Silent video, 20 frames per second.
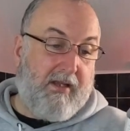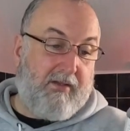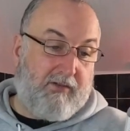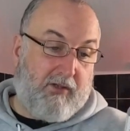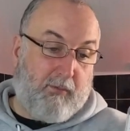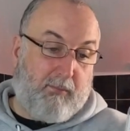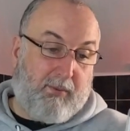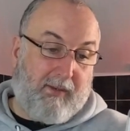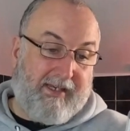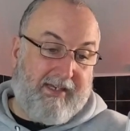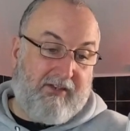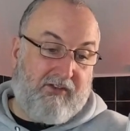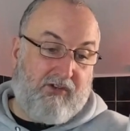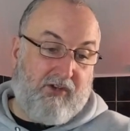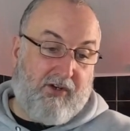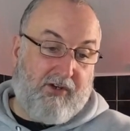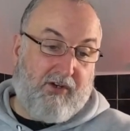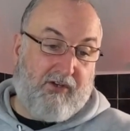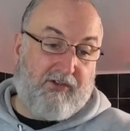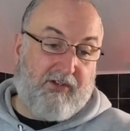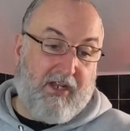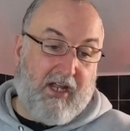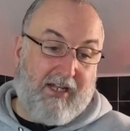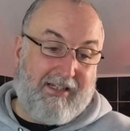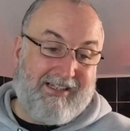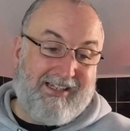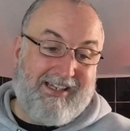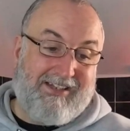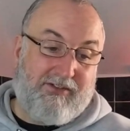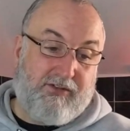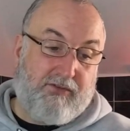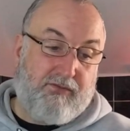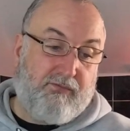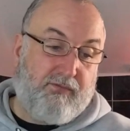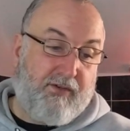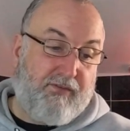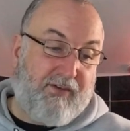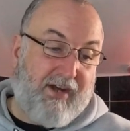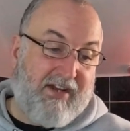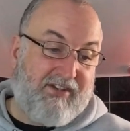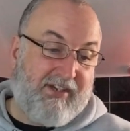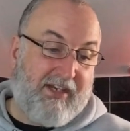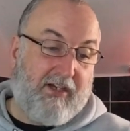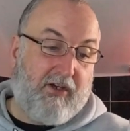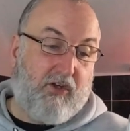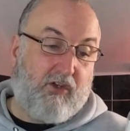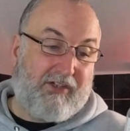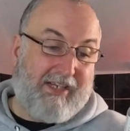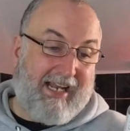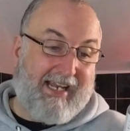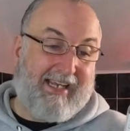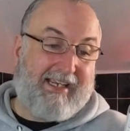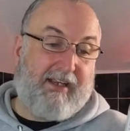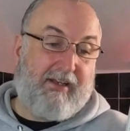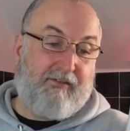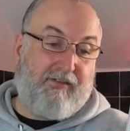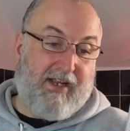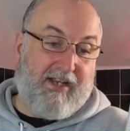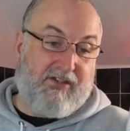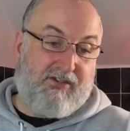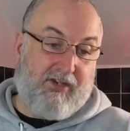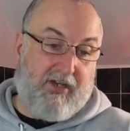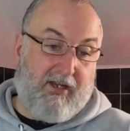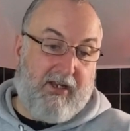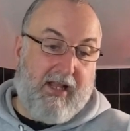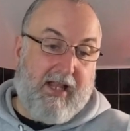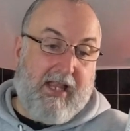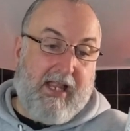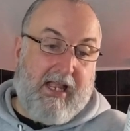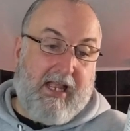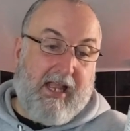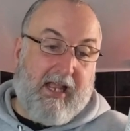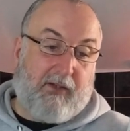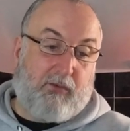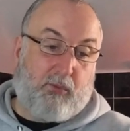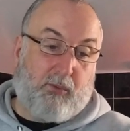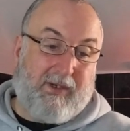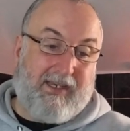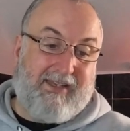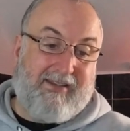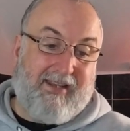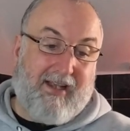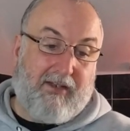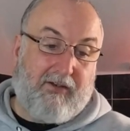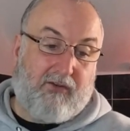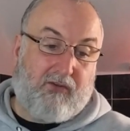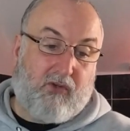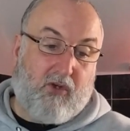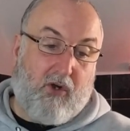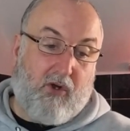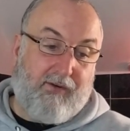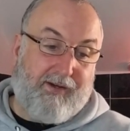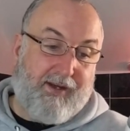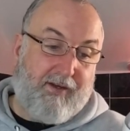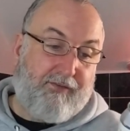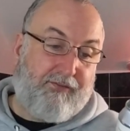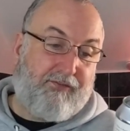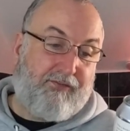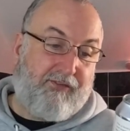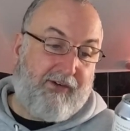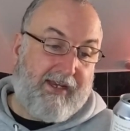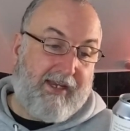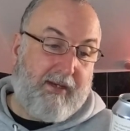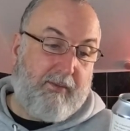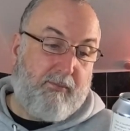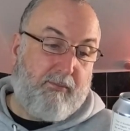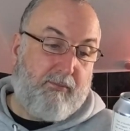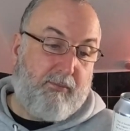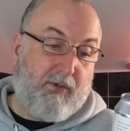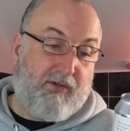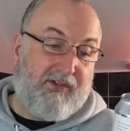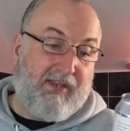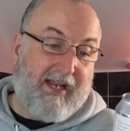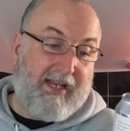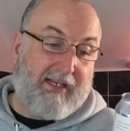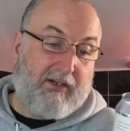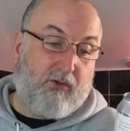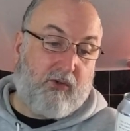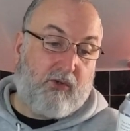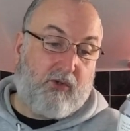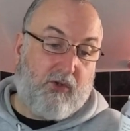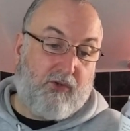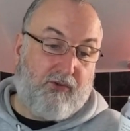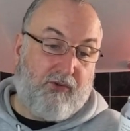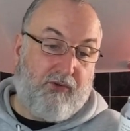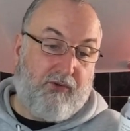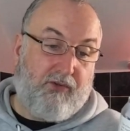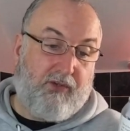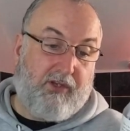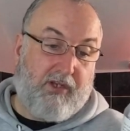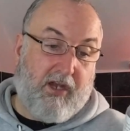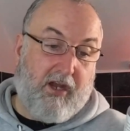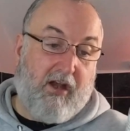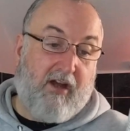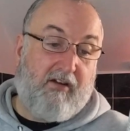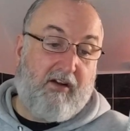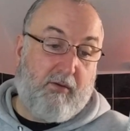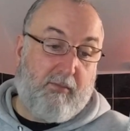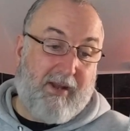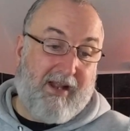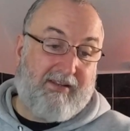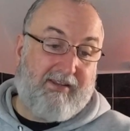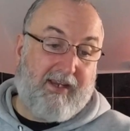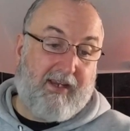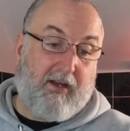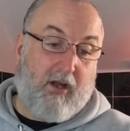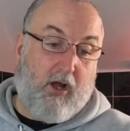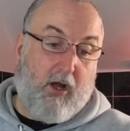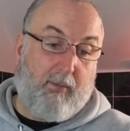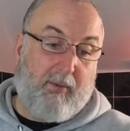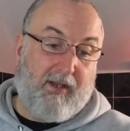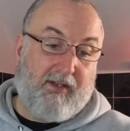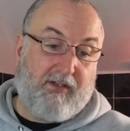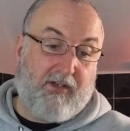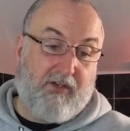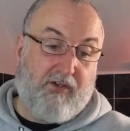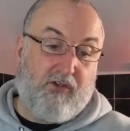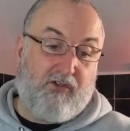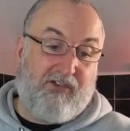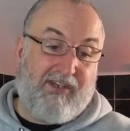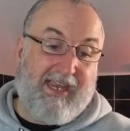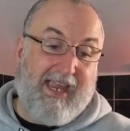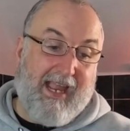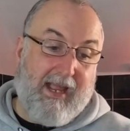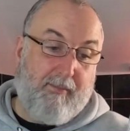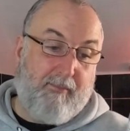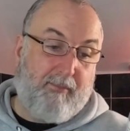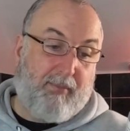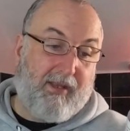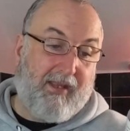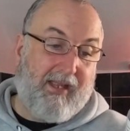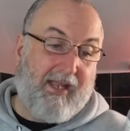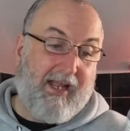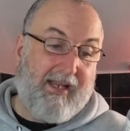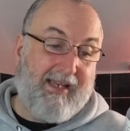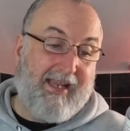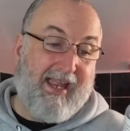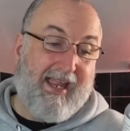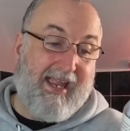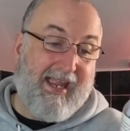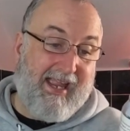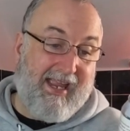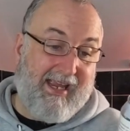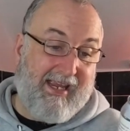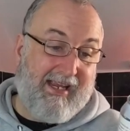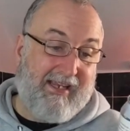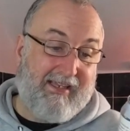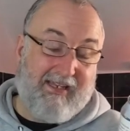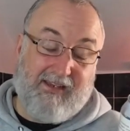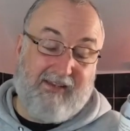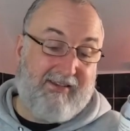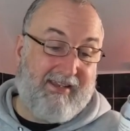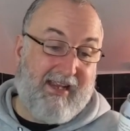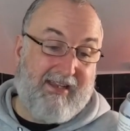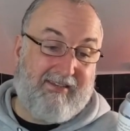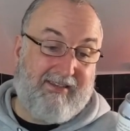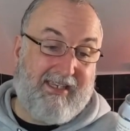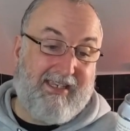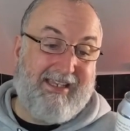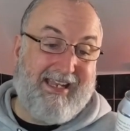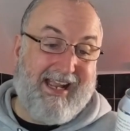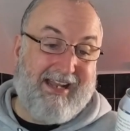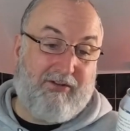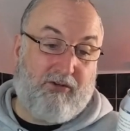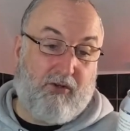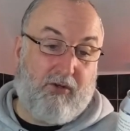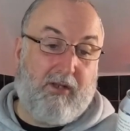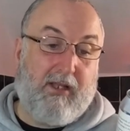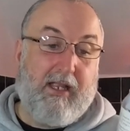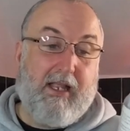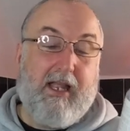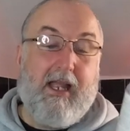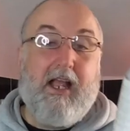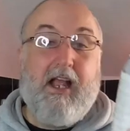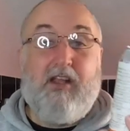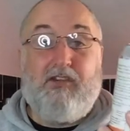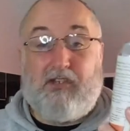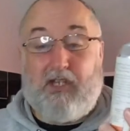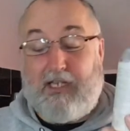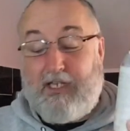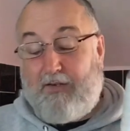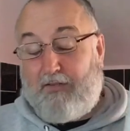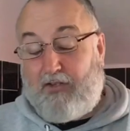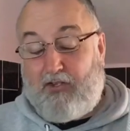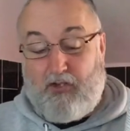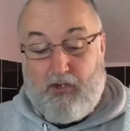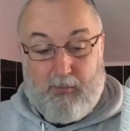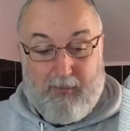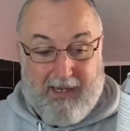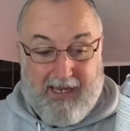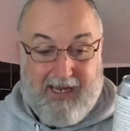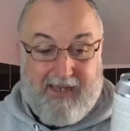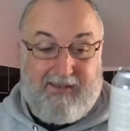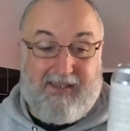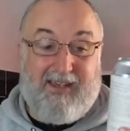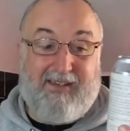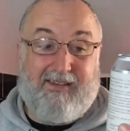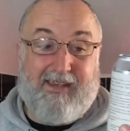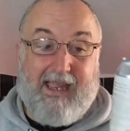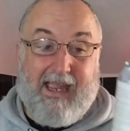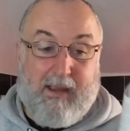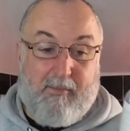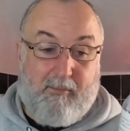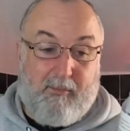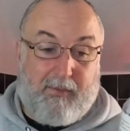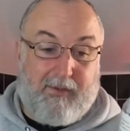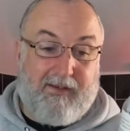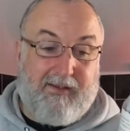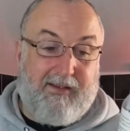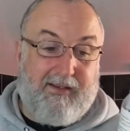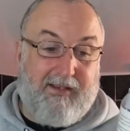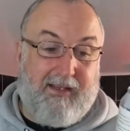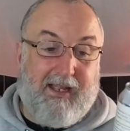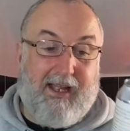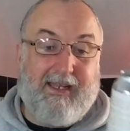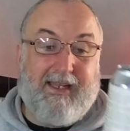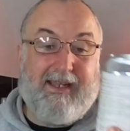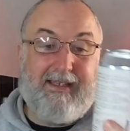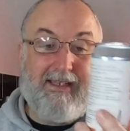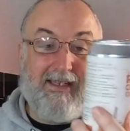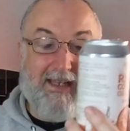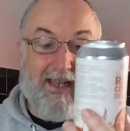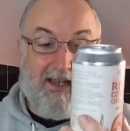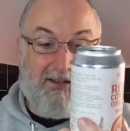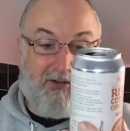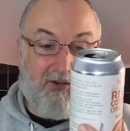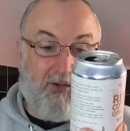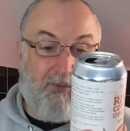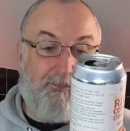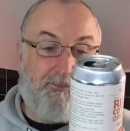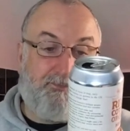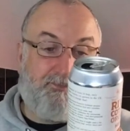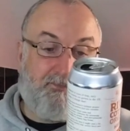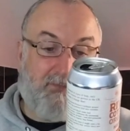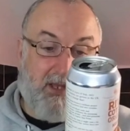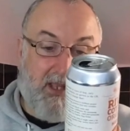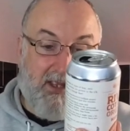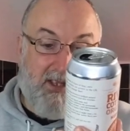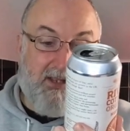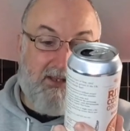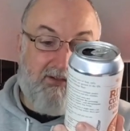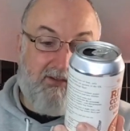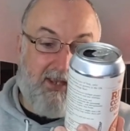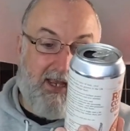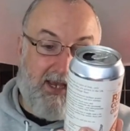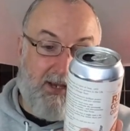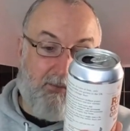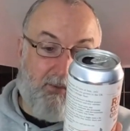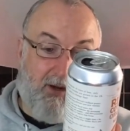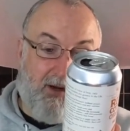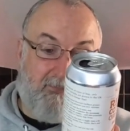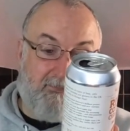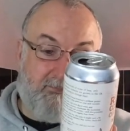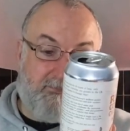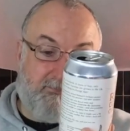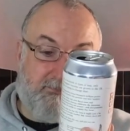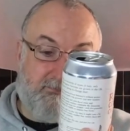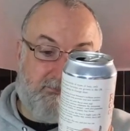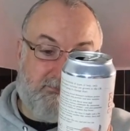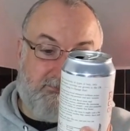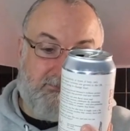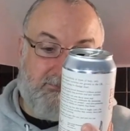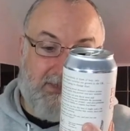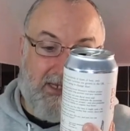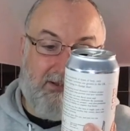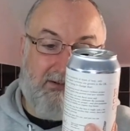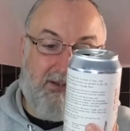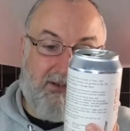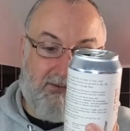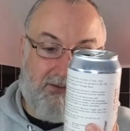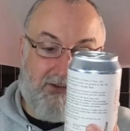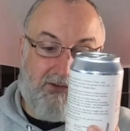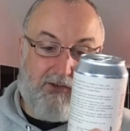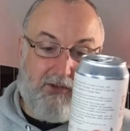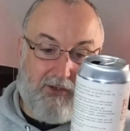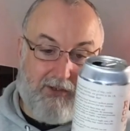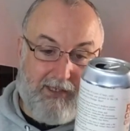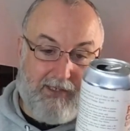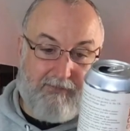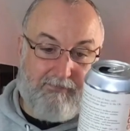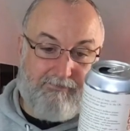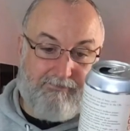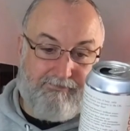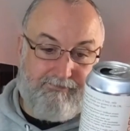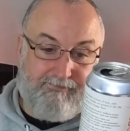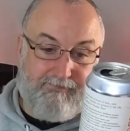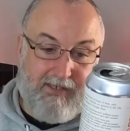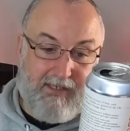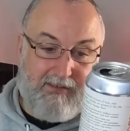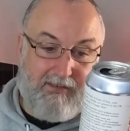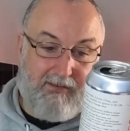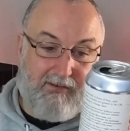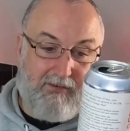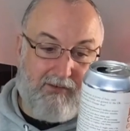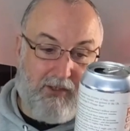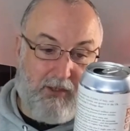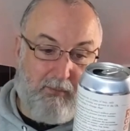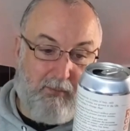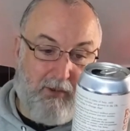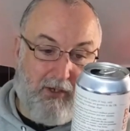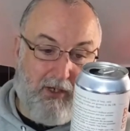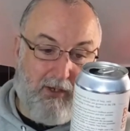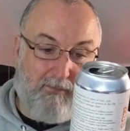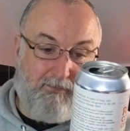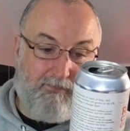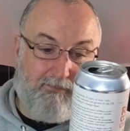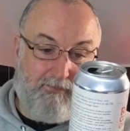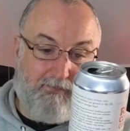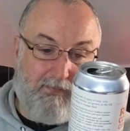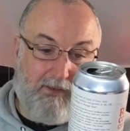So please join us in our delicious, refreshing organic adventure as we tell the story of three botanical cousins, the aromatic hop, the nutty hemp, and the zesty nettle. So the other two beers is the hemp and then the nettle. Tell you what, this is stunning. This is superb.